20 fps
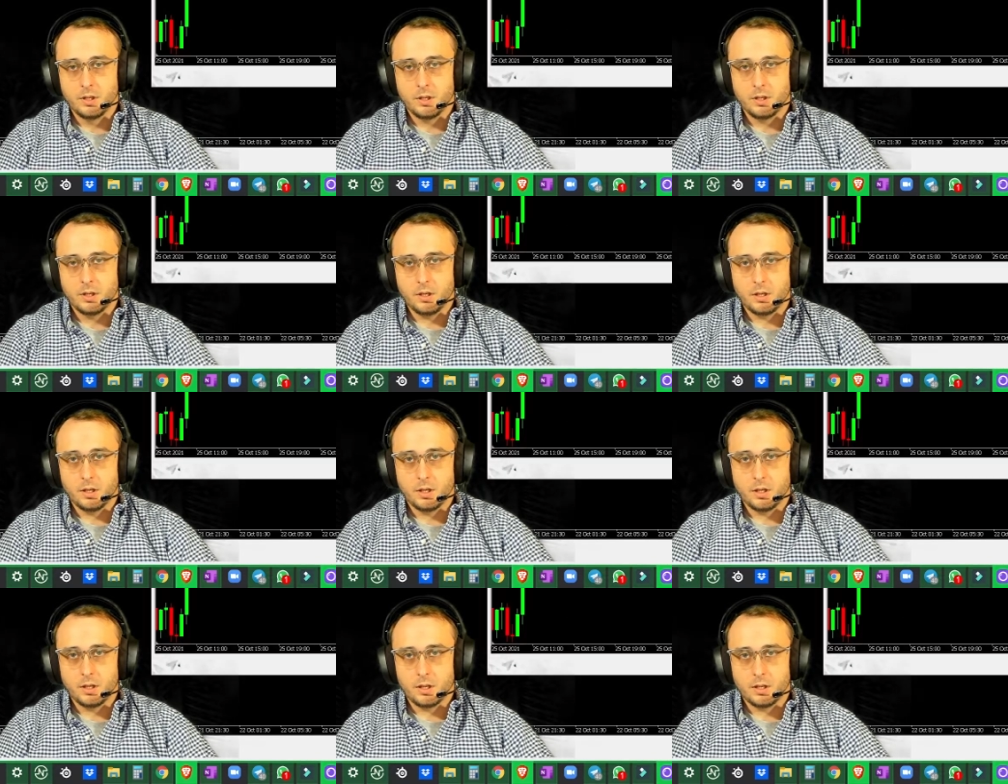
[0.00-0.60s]

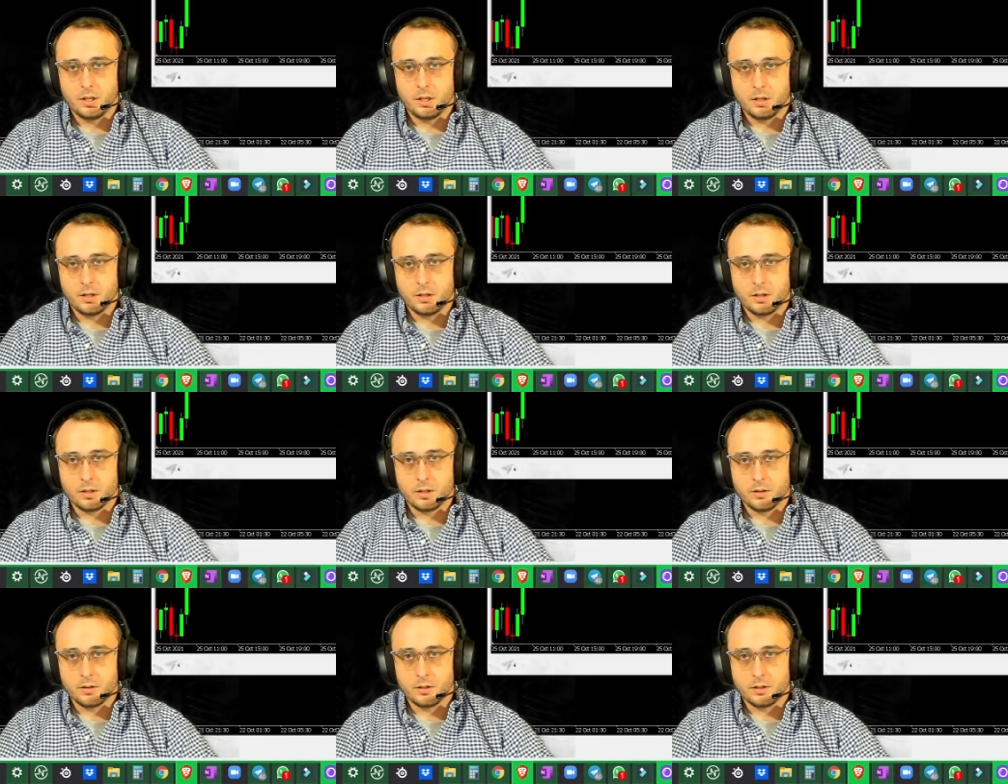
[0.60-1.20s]
and
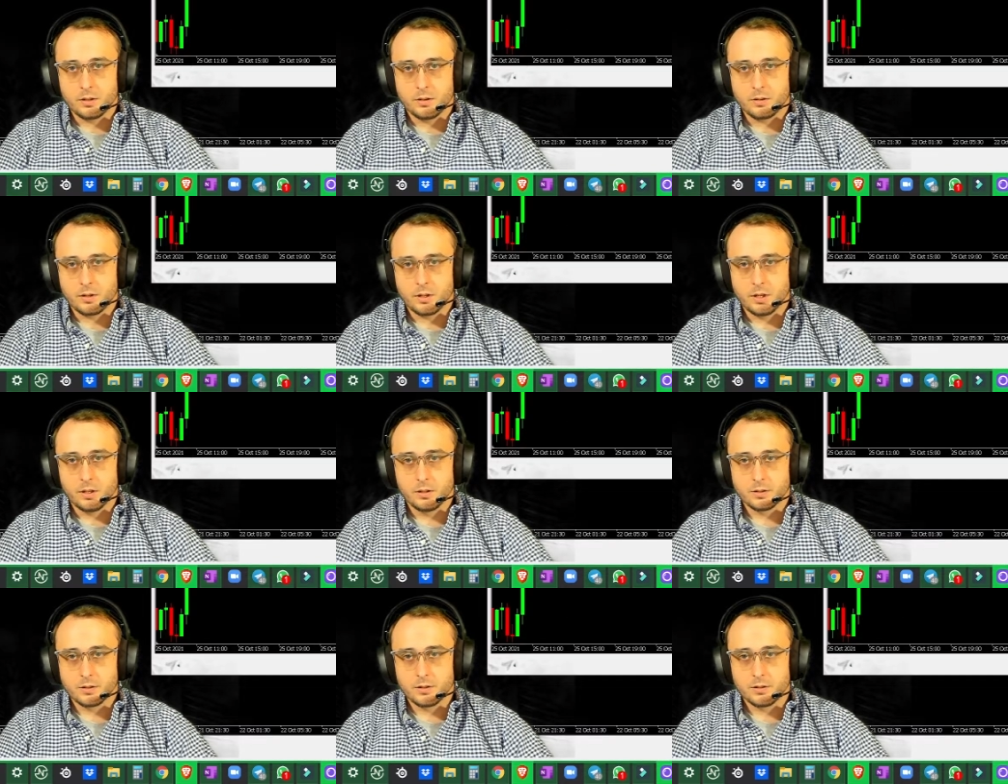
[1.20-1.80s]
then you go to
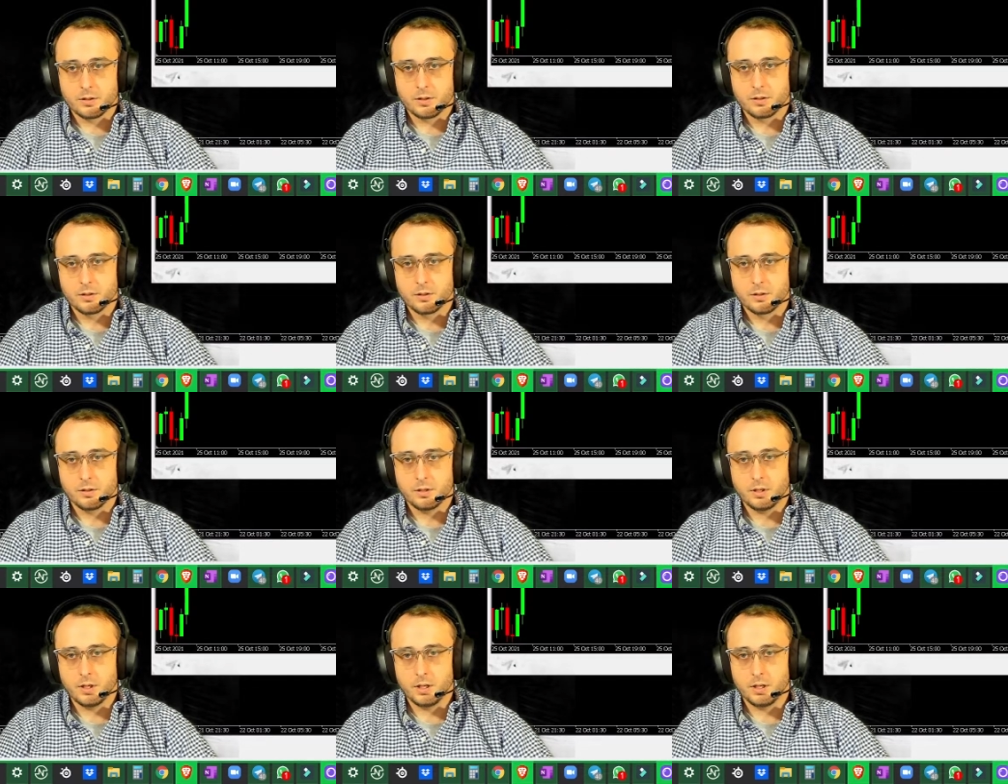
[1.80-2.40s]
colors,
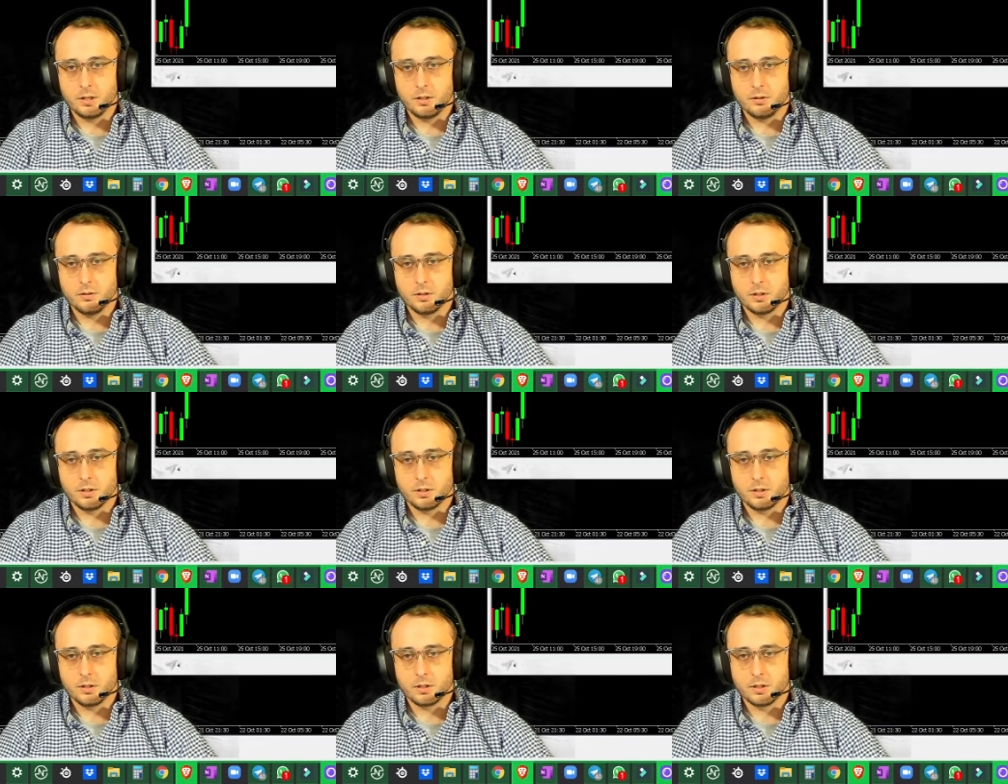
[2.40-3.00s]
and you
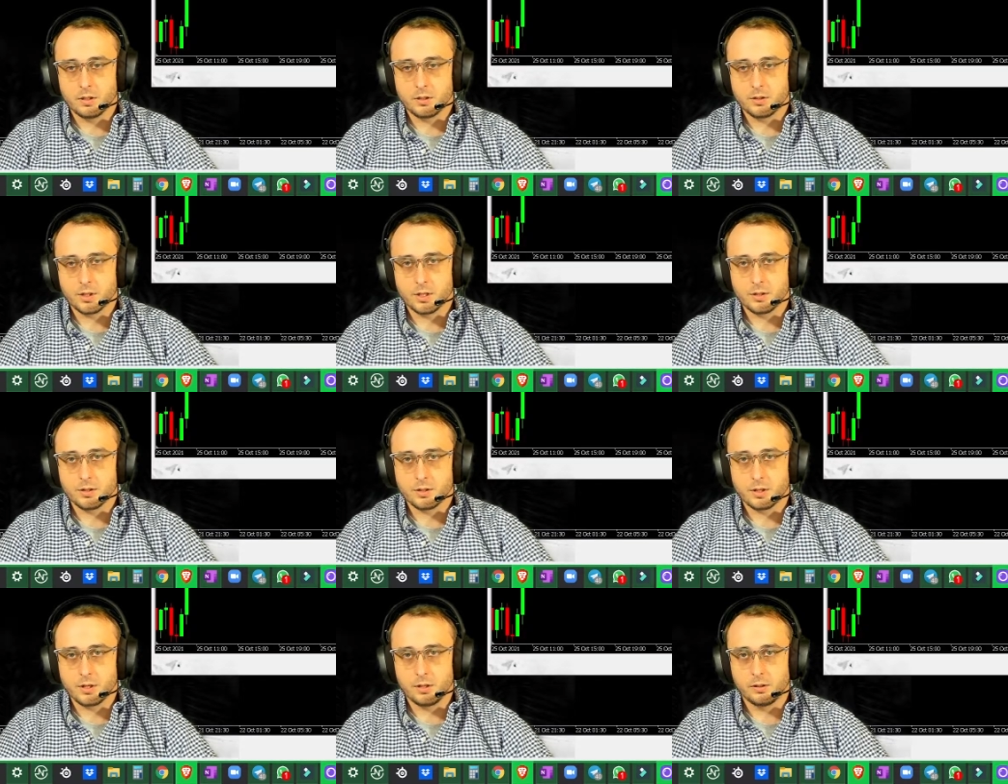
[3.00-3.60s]
can
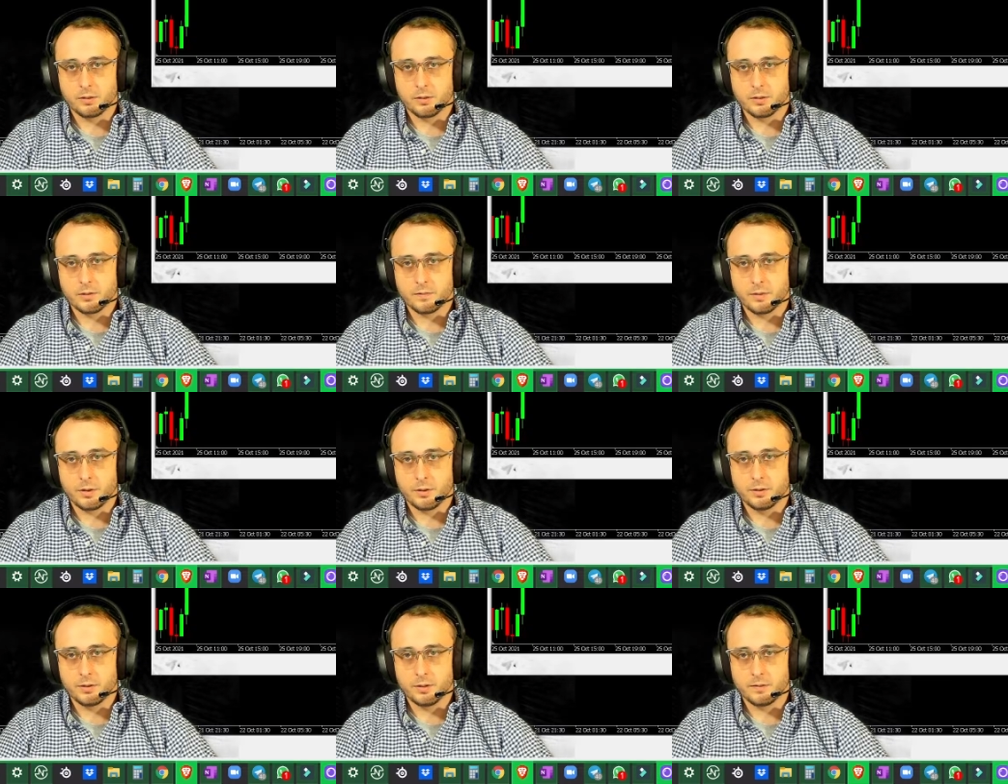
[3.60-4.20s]
change the colors of
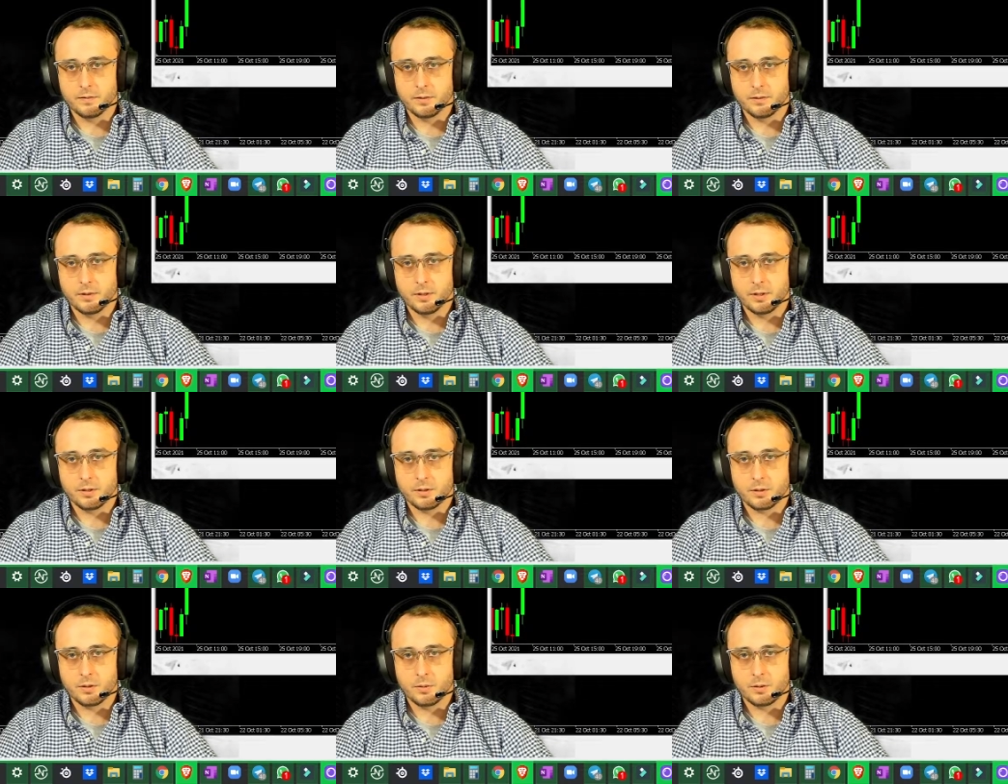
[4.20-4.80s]
all the different
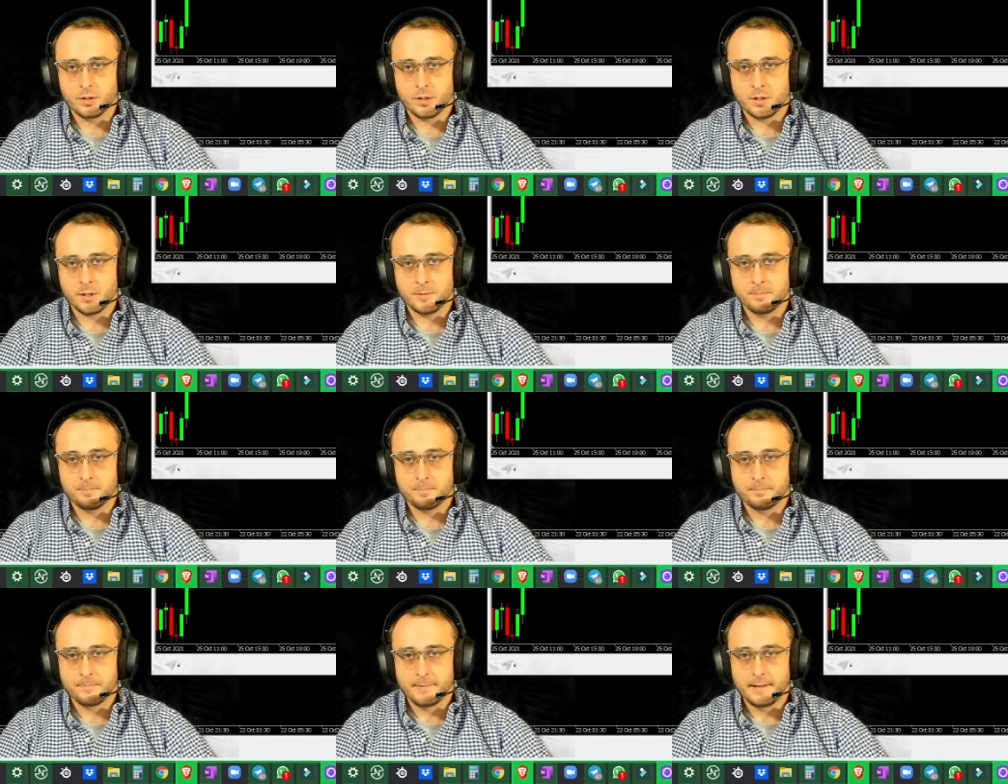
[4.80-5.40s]
things going on.